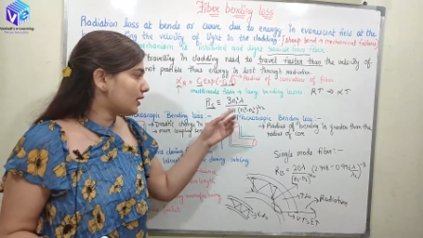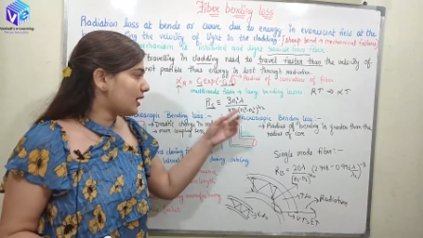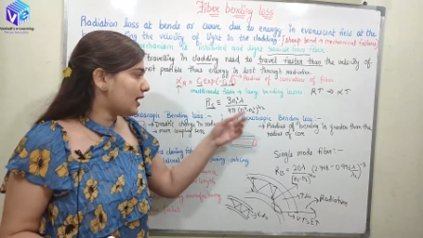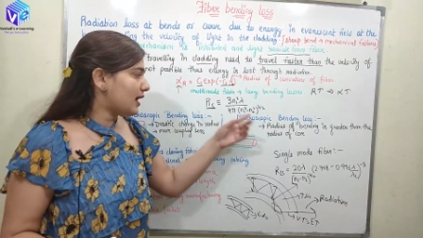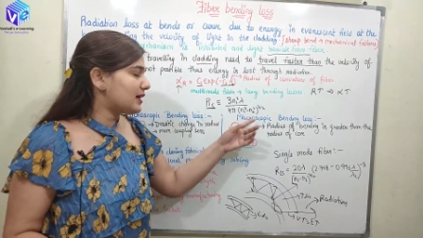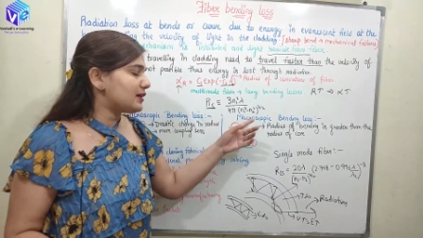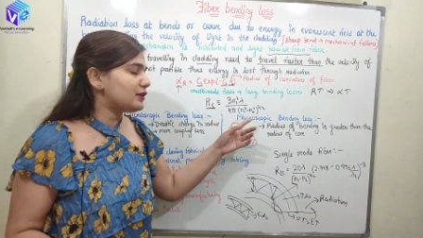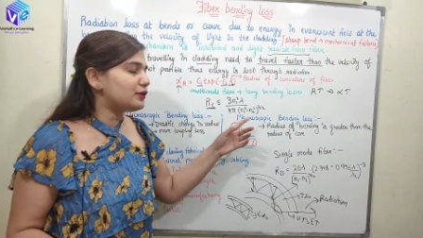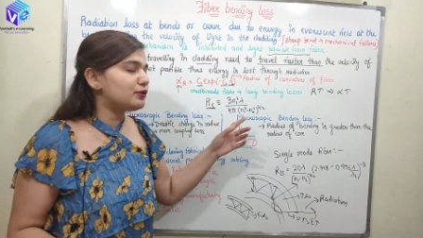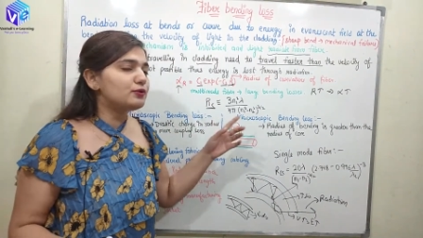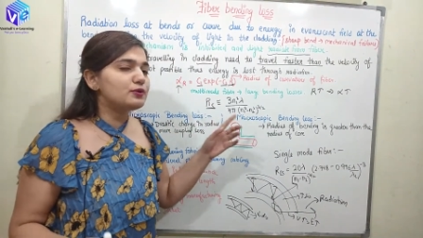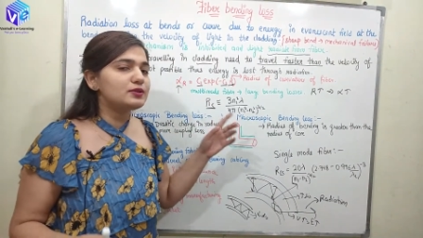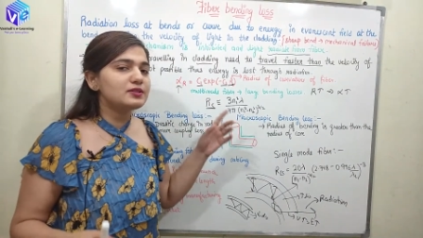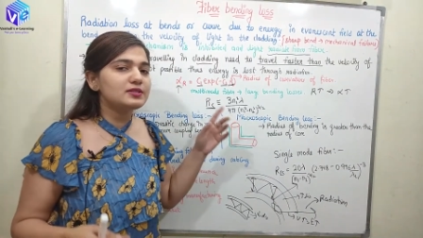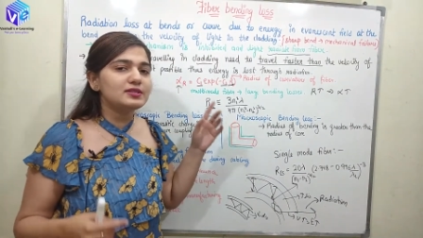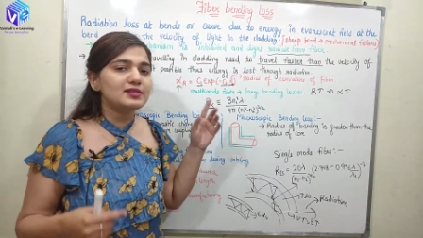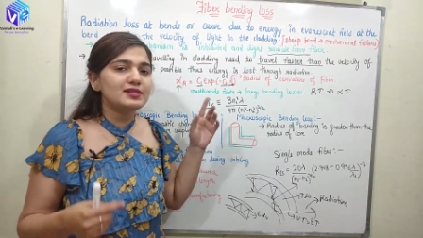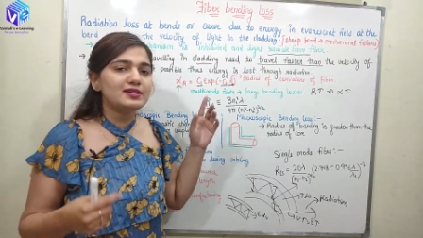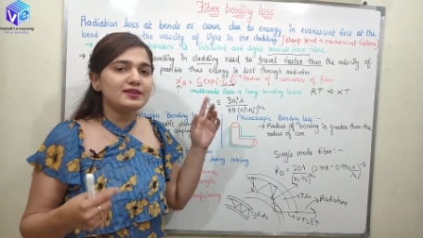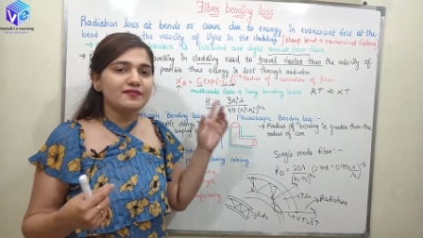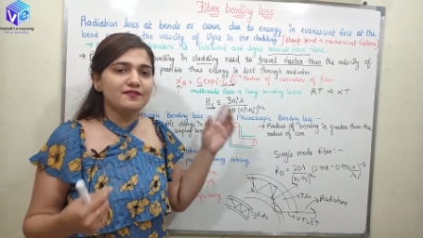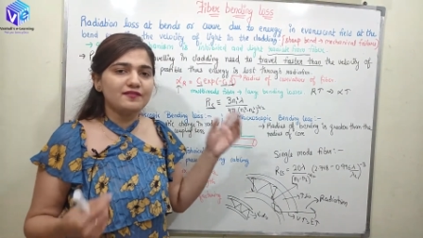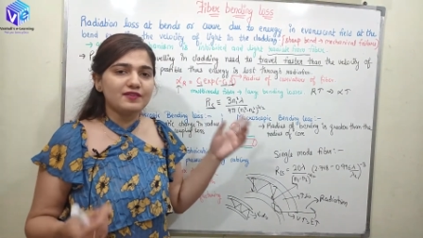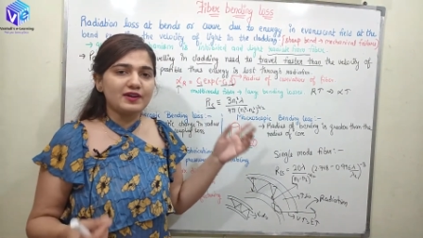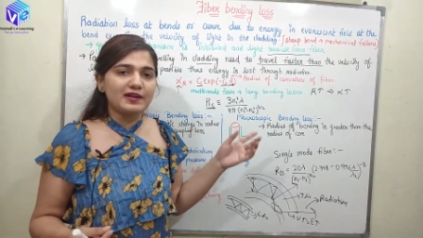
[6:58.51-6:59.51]
N2 is
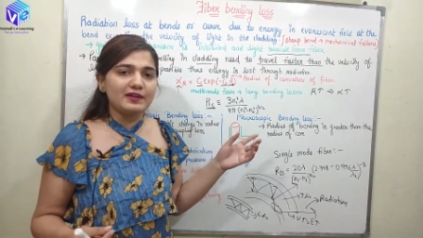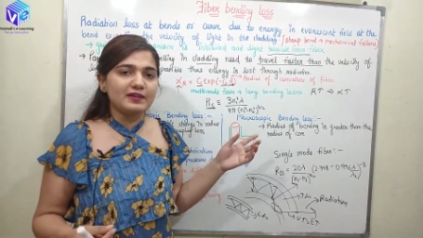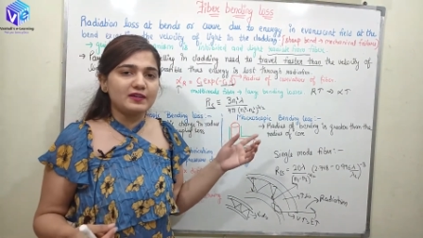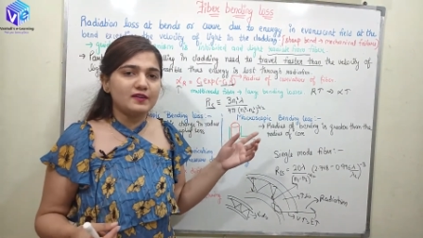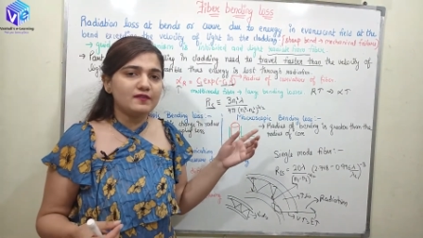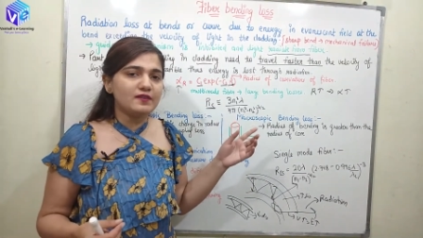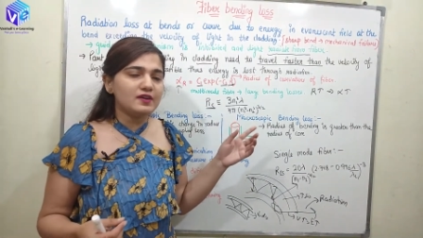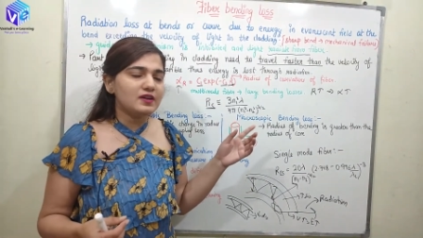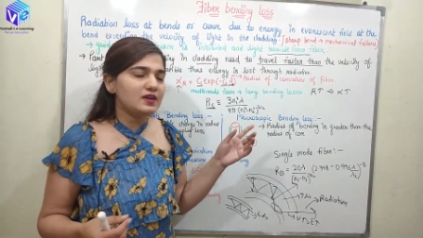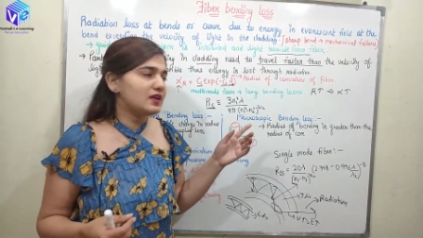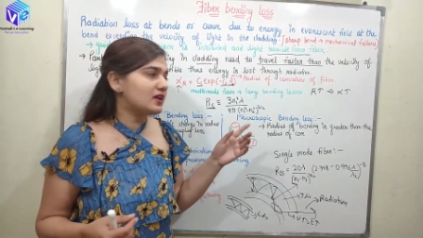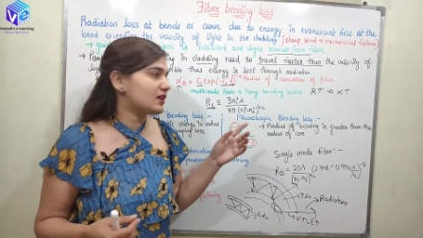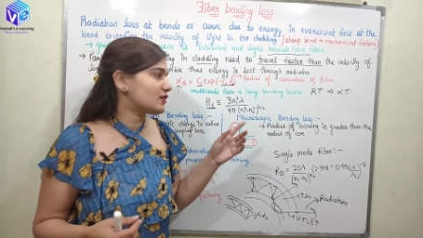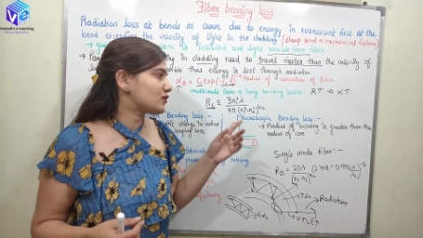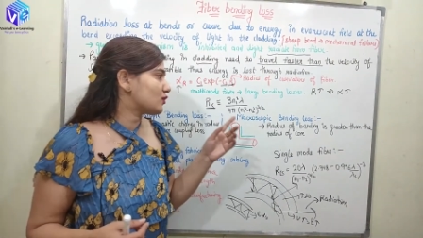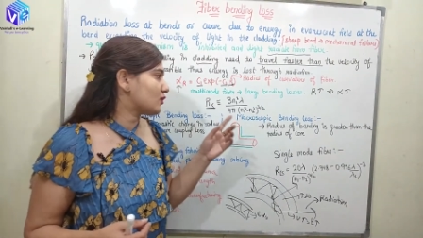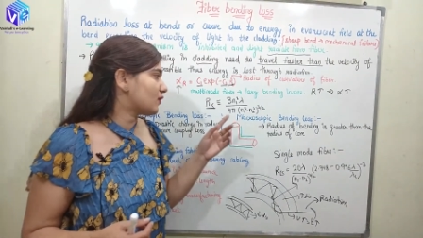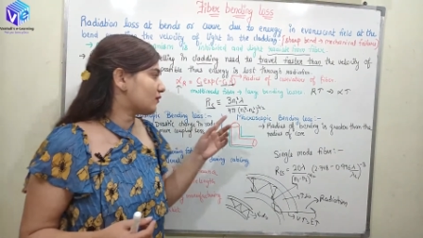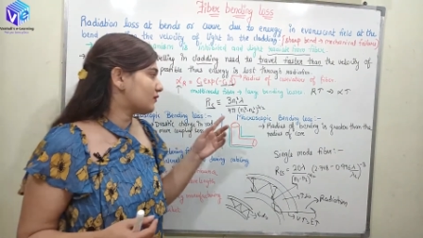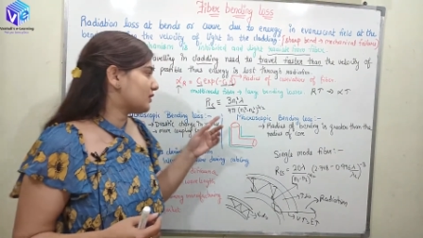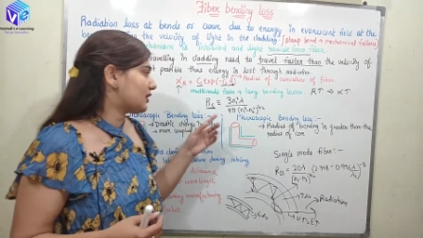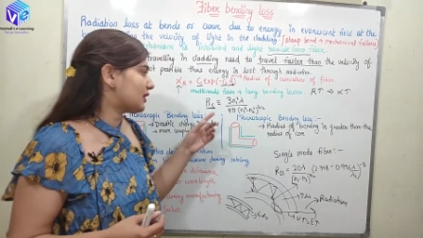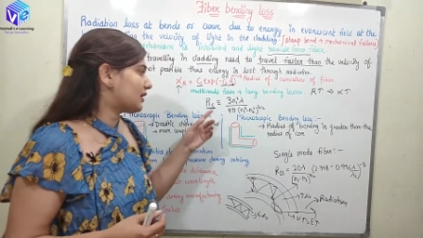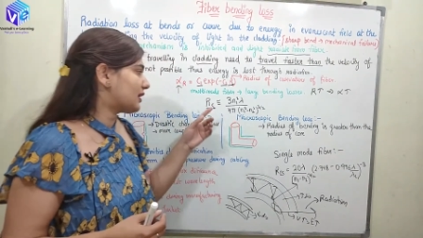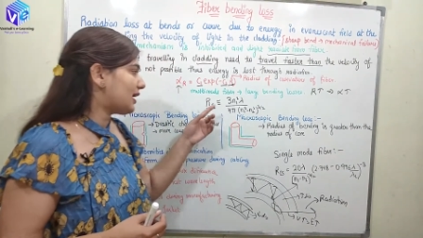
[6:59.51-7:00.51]
the refractive index
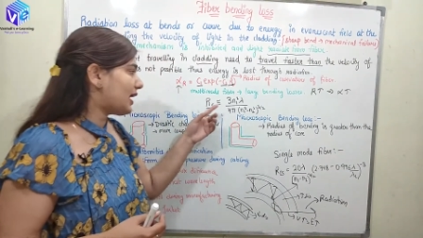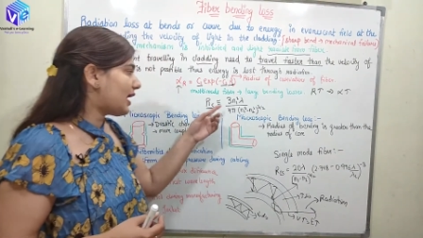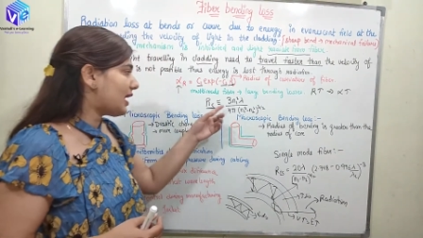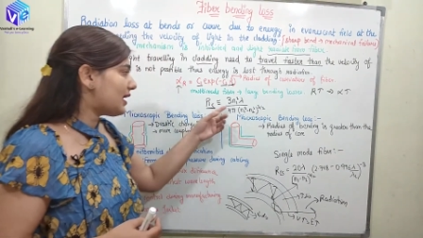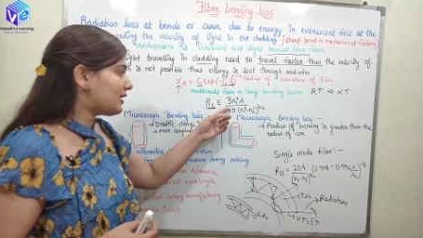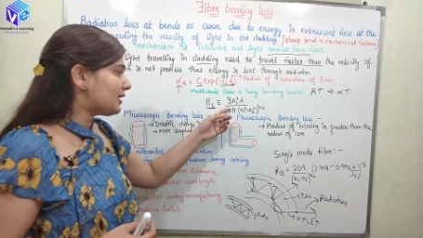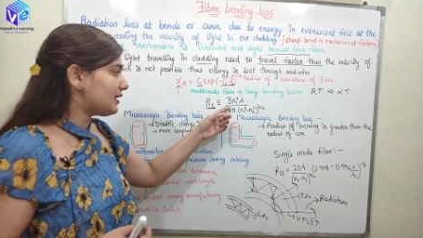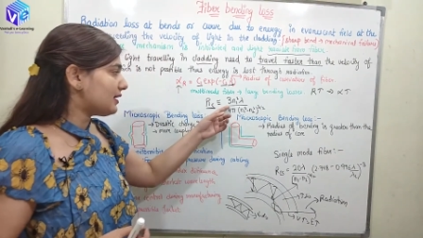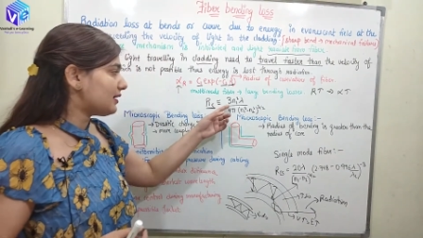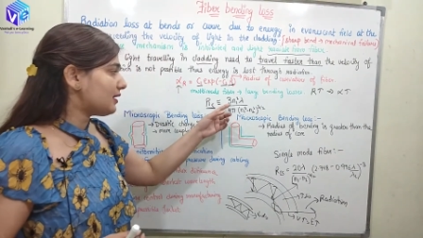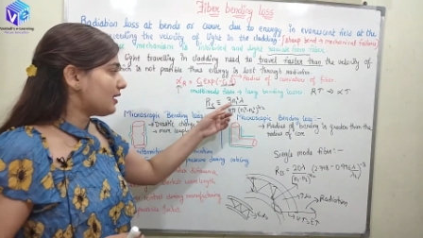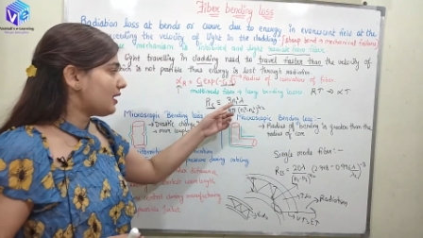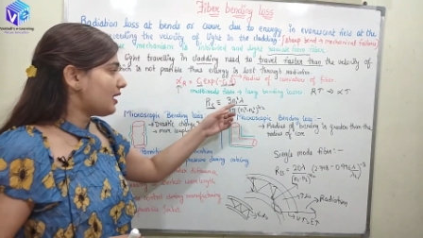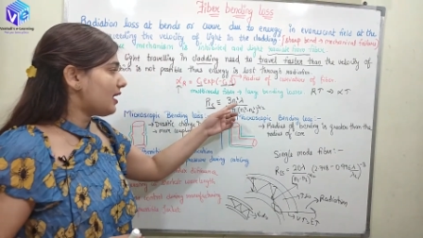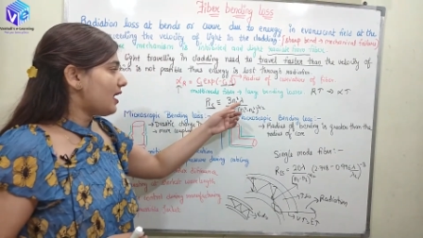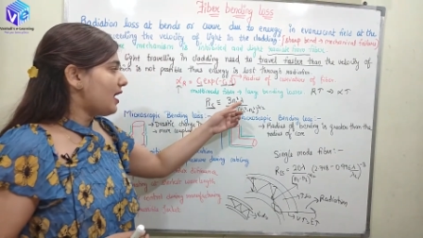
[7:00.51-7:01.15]
of the cladding